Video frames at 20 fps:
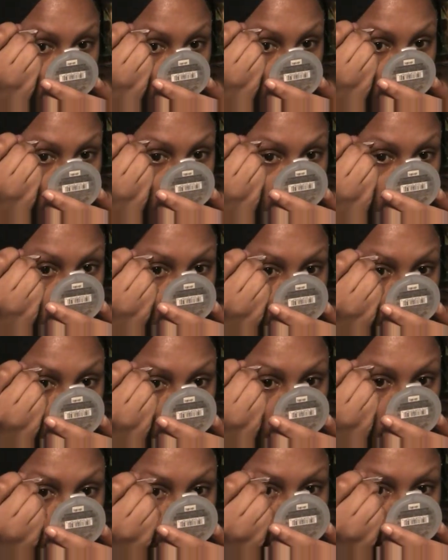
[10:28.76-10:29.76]
Pluck any
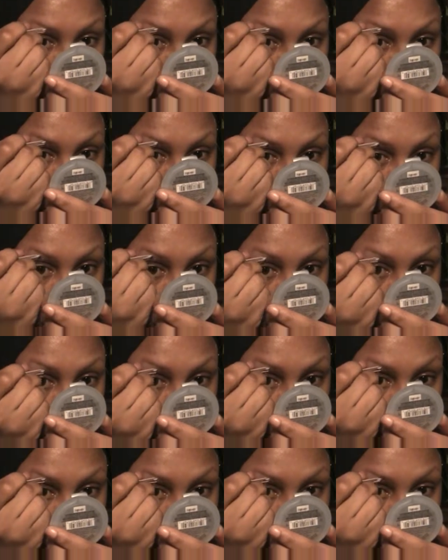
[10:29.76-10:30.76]
additional hairs that
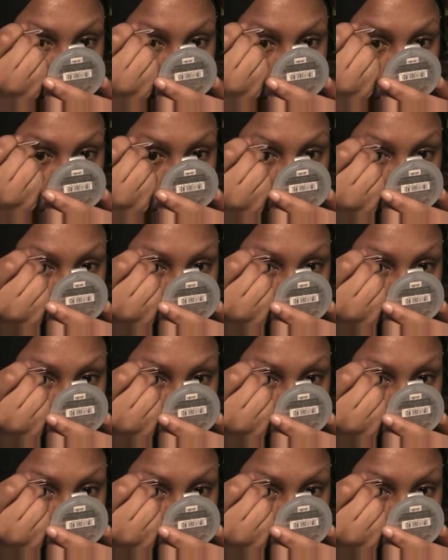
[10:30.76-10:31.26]
you see.